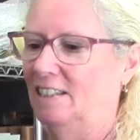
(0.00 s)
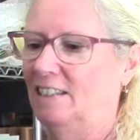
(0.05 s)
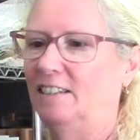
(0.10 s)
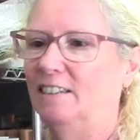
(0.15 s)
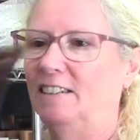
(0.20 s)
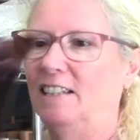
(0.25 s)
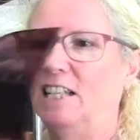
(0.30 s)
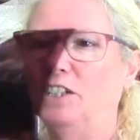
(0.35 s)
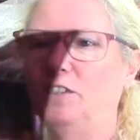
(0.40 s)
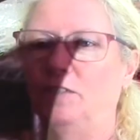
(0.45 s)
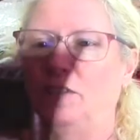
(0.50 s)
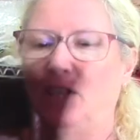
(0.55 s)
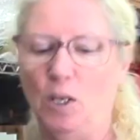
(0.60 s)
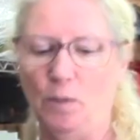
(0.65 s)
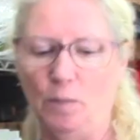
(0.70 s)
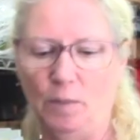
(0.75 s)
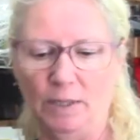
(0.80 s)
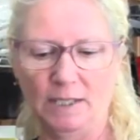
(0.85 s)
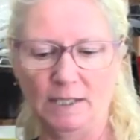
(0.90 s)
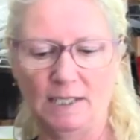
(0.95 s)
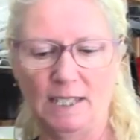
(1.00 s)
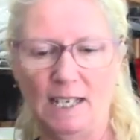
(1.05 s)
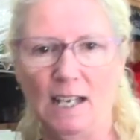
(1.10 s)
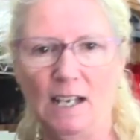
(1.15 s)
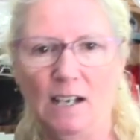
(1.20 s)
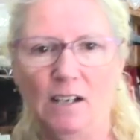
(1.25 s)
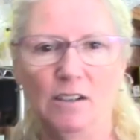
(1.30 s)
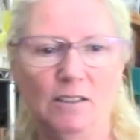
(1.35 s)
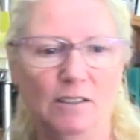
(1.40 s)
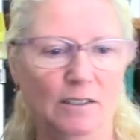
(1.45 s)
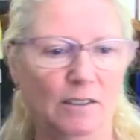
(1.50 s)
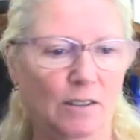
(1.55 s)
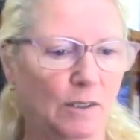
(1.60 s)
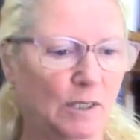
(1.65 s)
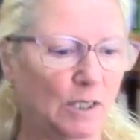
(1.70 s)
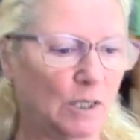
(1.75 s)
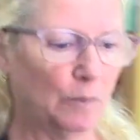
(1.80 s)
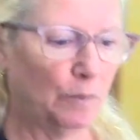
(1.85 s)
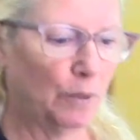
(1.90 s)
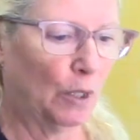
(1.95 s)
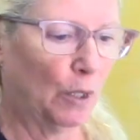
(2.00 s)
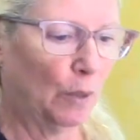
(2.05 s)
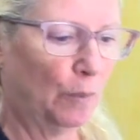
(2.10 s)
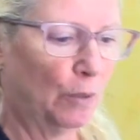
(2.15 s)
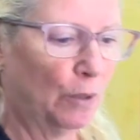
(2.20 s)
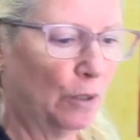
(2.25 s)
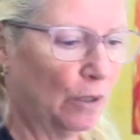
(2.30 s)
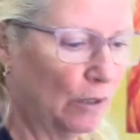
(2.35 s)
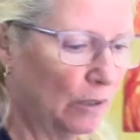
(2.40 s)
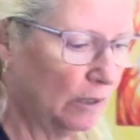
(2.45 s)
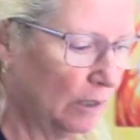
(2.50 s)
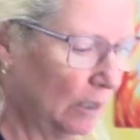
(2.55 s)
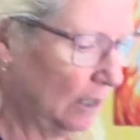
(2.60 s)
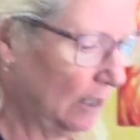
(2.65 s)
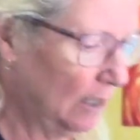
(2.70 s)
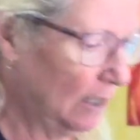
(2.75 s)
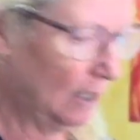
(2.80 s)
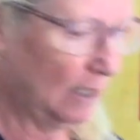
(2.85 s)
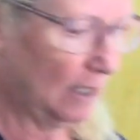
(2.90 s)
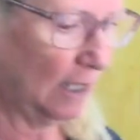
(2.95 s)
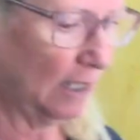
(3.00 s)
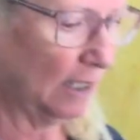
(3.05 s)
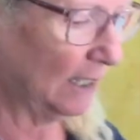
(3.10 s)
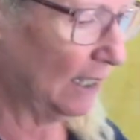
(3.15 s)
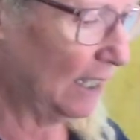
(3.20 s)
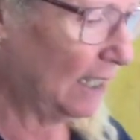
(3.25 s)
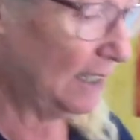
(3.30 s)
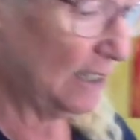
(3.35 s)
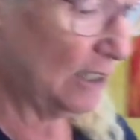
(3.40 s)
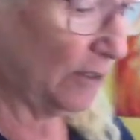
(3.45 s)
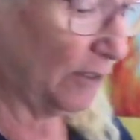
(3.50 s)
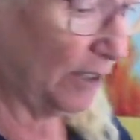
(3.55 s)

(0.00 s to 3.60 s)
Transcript: Thanks for helping us out. And some purple. I'm gonna lay these over